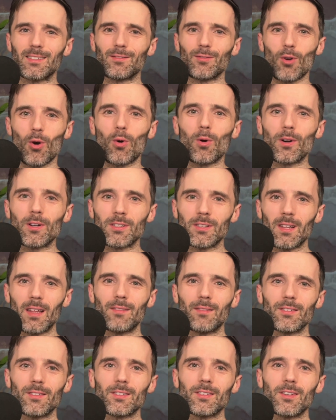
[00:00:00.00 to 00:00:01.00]
of course,
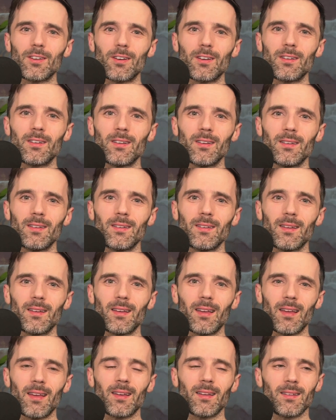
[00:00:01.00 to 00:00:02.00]
life is good,
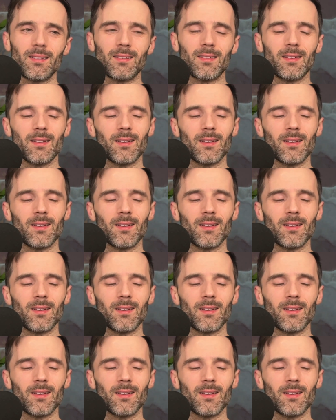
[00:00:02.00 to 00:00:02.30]
and